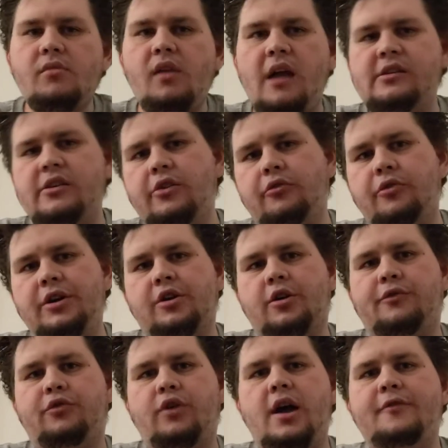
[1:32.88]
And then the linger
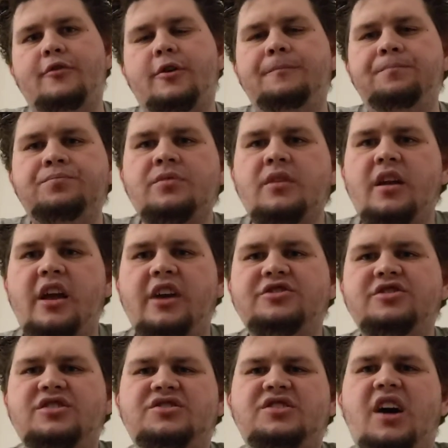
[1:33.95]
flavor is
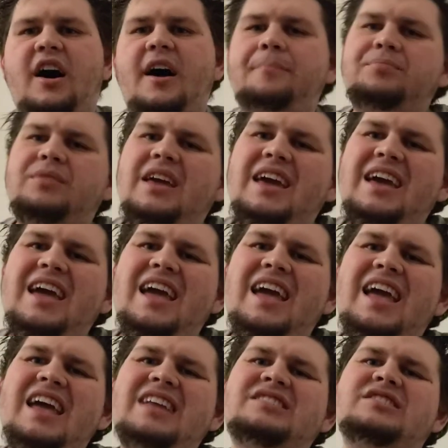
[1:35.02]
just a
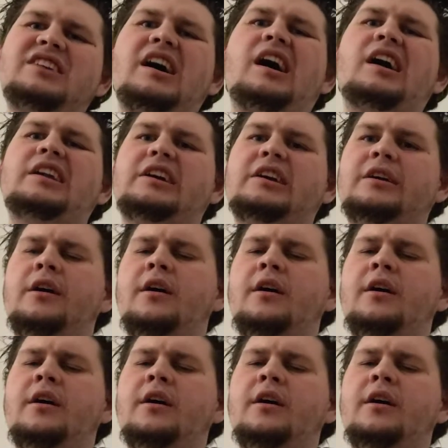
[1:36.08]
hint of honey.